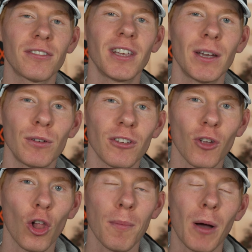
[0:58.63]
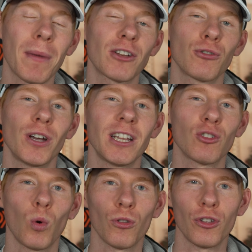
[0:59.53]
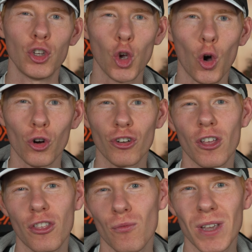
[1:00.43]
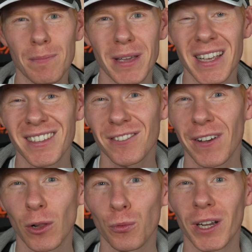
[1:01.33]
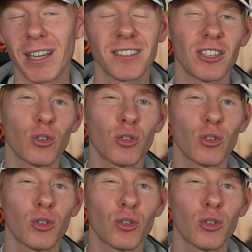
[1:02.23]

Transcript: series is all about my training towards the Yorkshire Three Peaks Fell Race, a